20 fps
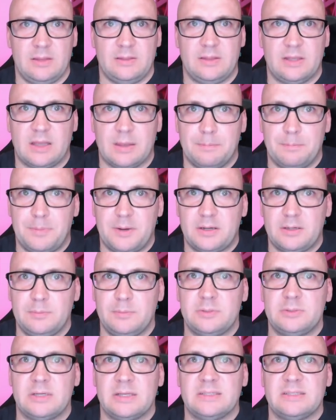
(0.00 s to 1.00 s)
The
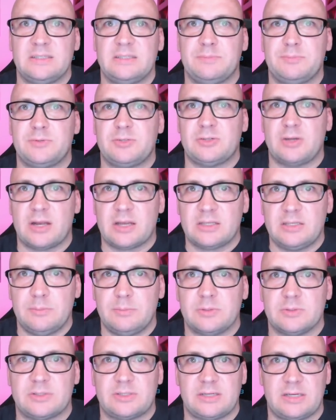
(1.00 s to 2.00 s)
comparable and
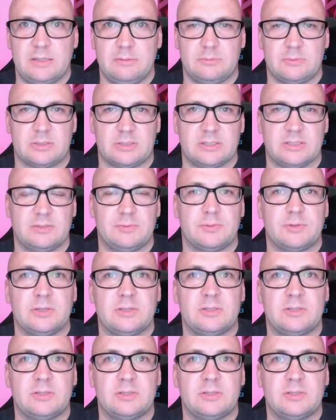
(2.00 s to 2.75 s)
subtractable time marks were